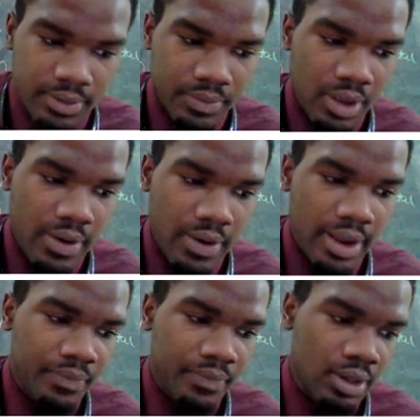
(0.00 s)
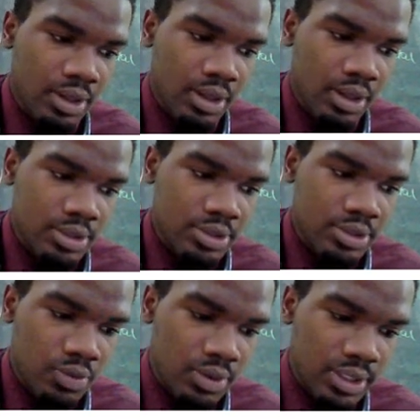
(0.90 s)
Alright. So the
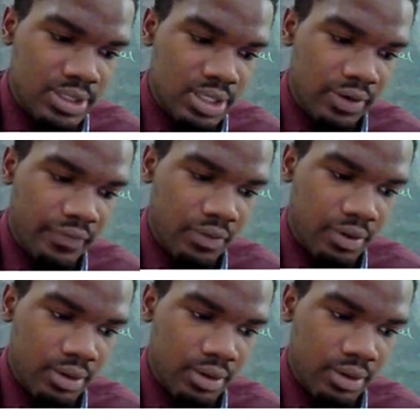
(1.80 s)
rule is therefore